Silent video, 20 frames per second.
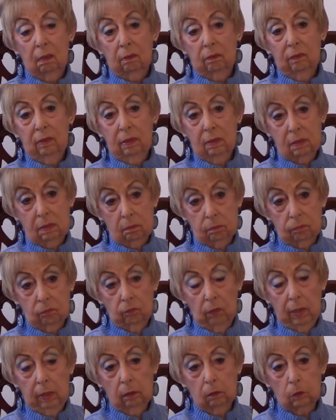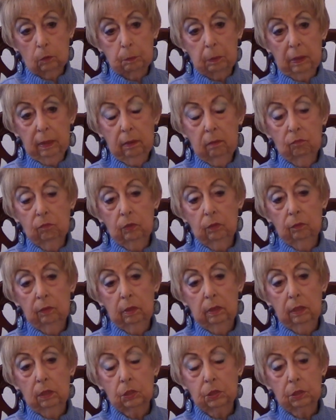this Randall's Plainview
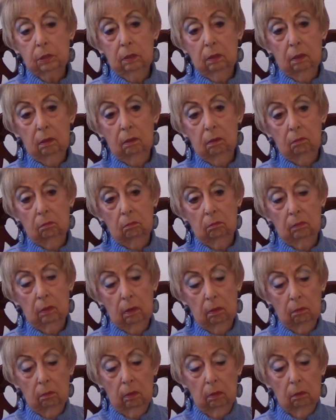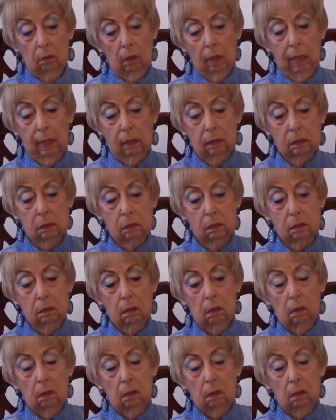addition, and then the house